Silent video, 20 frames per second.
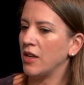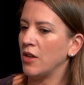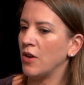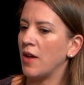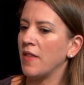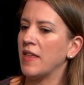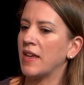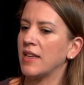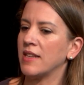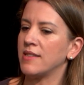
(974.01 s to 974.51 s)

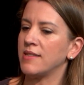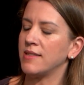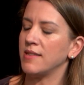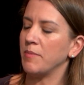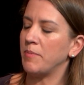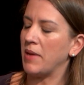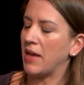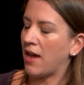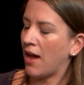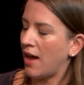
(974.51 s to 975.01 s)
I think it's
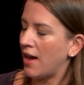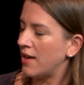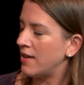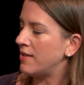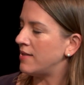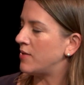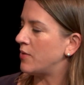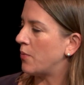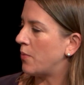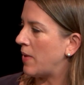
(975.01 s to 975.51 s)

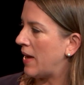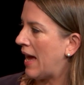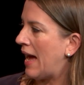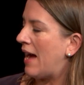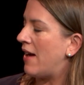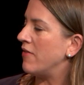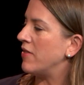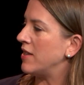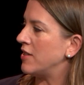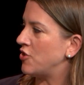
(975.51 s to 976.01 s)
because we
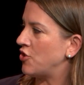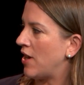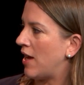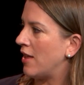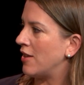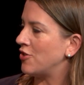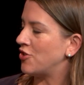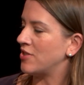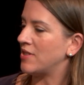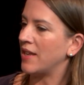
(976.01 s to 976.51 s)
have these
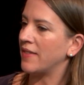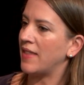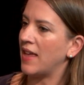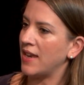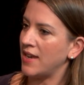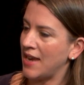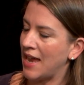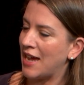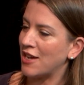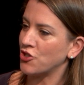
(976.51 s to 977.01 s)
challenges at
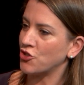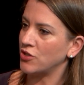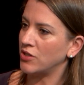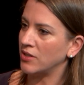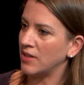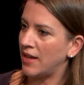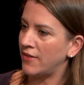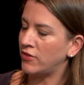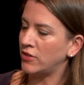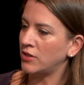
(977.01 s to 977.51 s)
that national
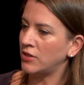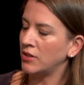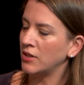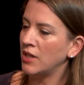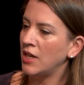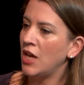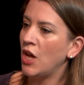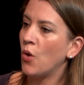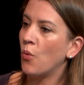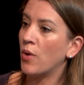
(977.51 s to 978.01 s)
level.
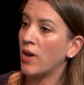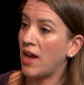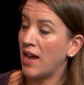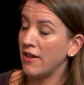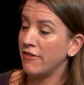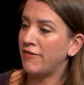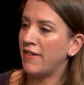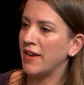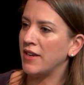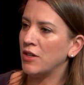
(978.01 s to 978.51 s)
What
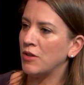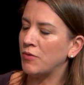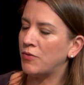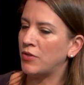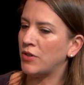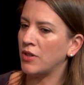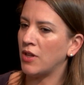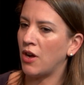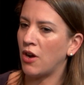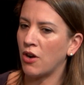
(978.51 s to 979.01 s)
I find
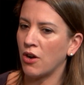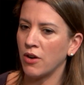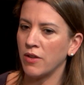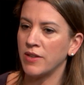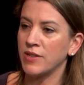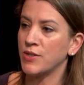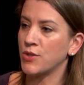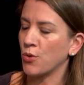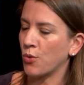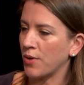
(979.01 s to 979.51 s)
hopeful are
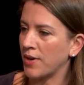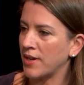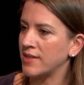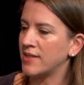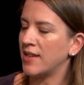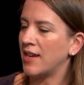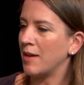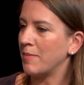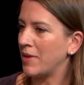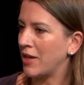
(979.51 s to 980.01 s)
the stories
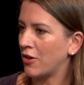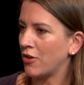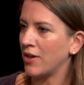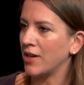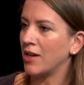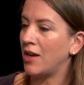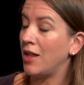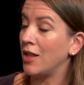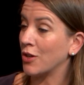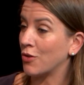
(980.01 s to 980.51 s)
that I'm
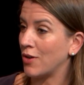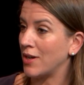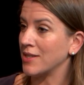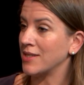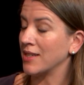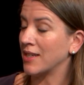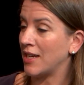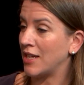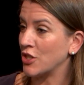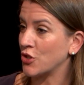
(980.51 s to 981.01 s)
hearing all across
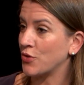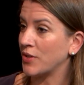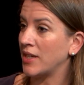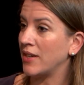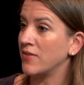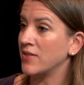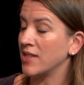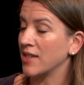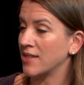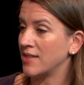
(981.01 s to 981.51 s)
the country
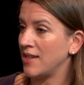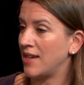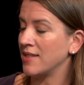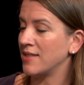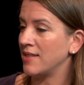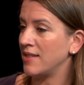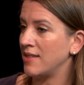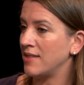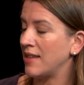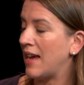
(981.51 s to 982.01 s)
of
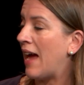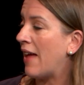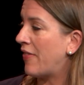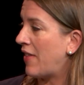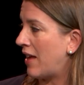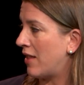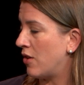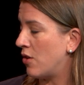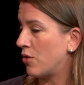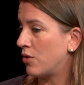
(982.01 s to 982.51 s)
successes at
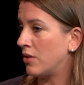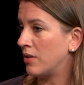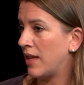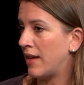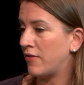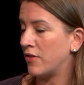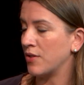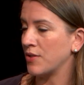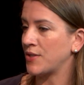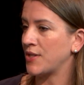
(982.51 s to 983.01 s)
that local
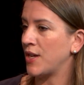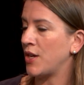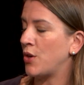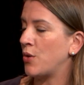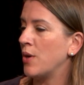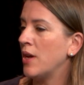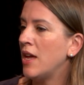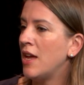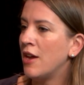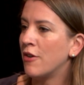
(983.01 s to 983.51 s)
level.
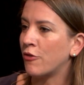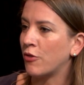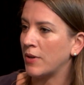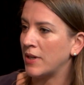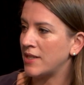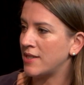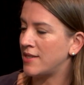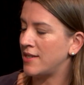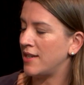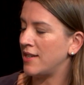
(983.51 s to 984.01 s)
So, for
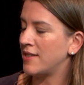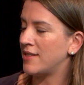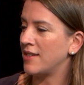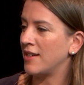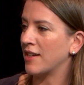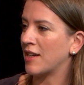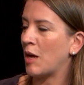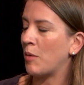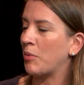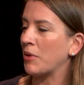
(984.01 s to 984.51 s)
instance,
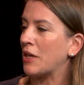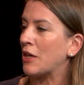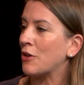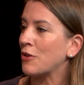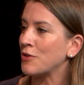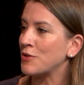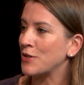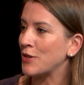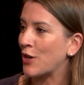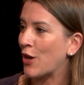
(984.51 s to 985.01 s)
a couple
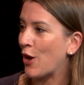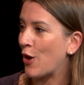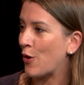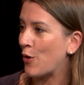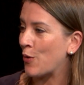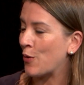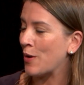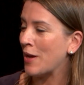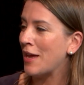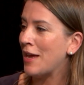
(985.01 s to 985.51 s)
years
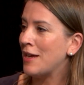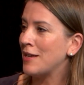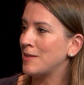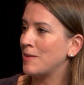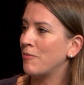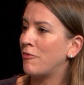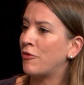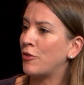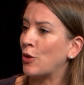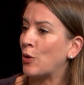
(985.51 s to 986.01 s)
ago,
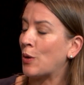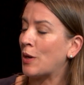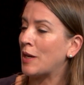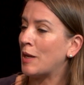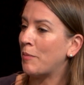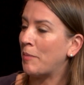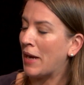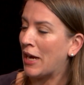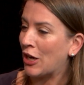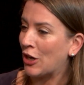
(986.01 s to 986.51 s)
some
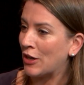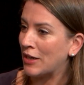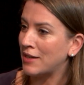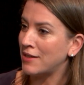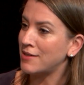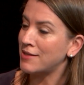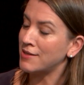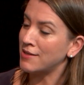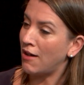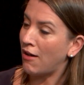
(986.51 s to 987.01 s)
Florida
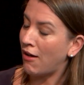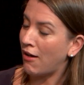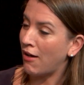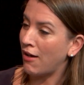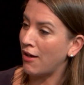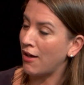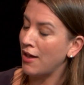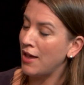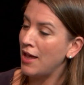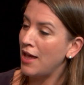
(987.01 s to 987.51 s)
parents
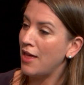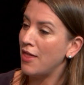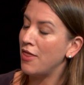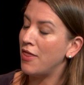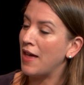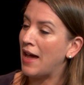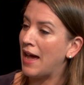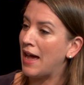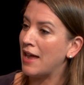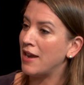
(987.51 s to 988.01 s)
saw
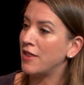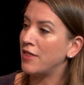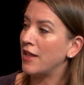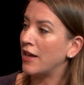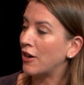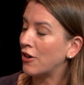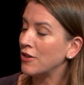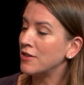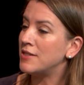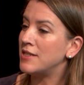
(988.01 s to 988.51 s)
that
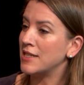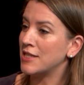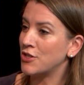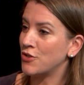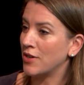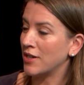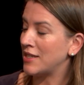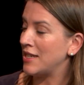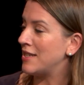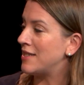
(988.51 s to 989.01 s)
their
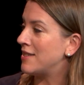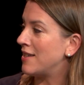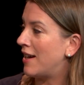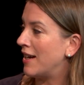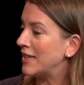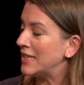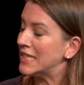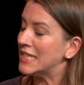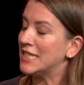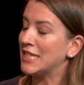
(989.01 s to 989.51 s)
district had
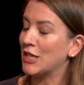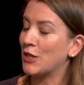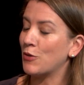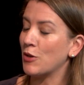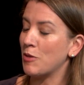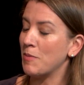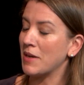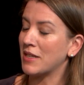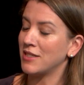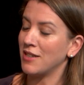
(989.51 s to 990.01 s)
signed a deal
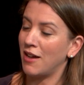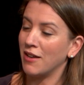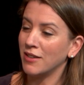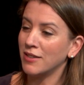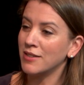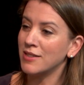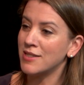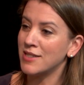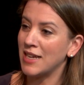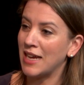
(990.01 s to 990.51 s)
with
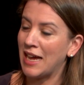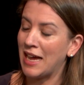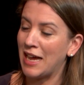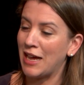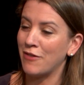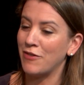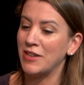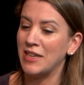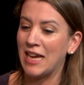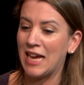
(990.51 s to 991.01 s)
McDonald's to
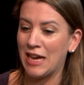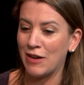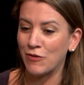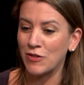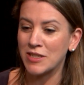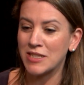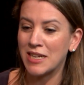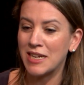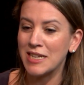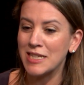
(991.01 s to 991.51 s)
have an
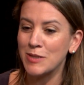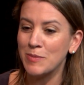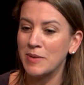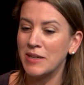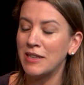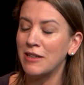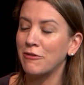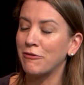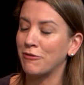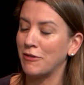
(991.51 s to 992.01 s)

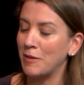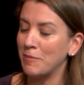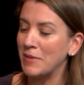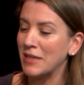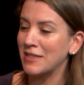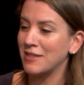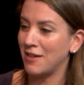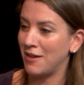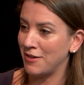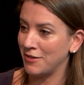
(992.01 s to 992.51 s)
advertisement from
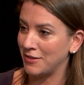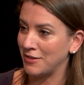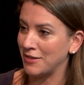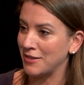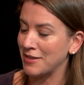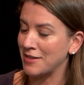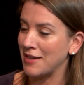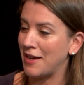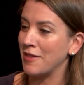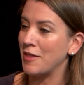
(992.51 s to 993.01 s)

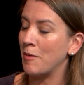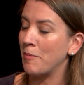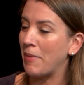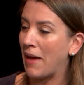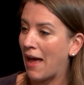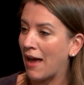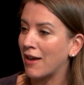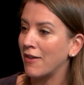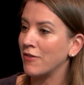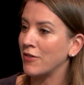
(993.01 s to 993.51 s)
McDonald's on the
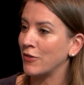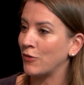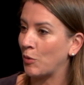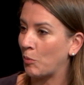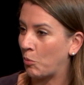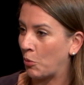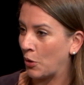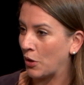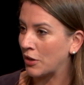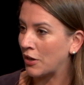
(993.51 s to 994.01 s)
back of the
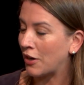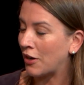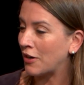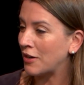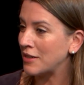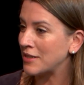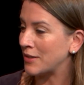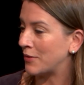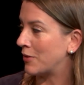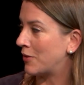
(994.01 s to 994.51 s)
report
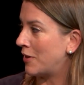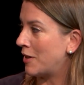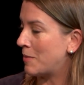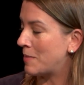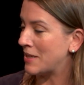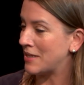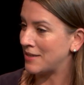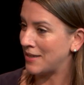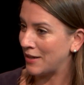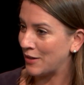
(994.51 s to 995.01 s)
cards that were going to
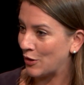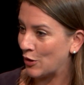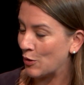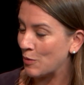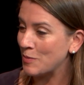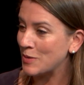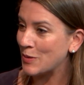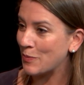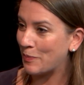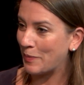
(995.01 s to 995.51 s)
be sent
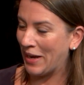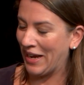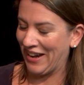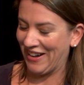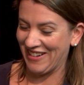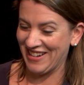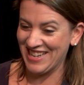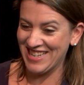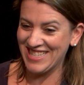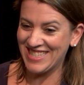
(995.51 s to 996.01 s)
home to
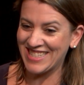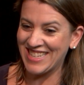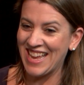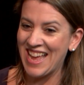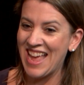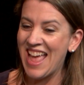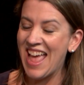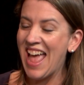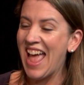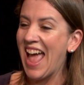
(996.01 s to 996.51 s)
parents.
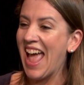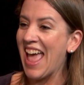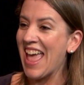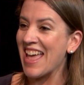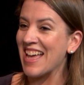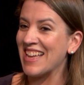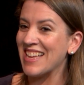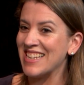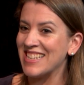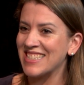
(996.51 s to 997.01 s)

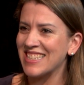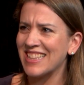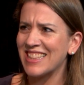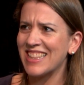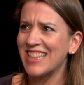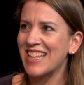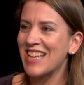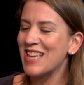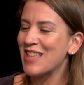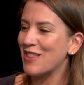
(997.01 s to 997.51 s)

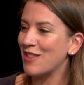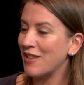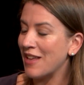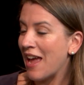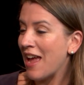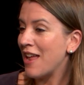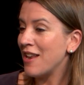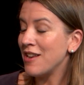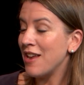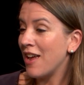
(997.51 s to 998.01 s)

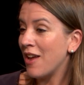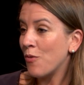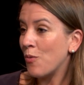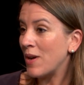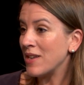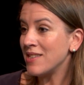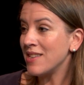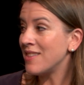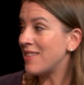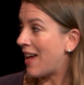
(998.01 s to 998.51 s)
And it
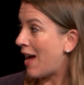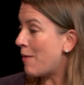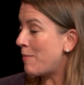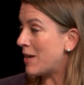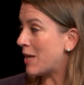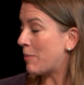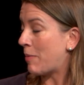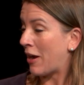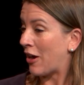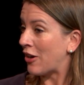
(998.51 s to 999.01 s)
wasn't that
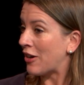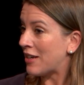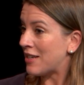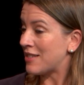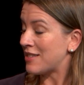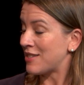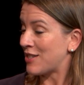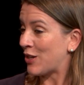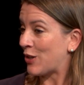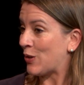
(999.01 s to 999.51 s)
many
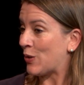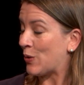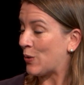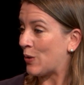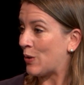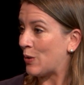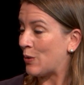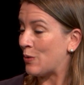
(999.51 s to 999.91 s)
parents who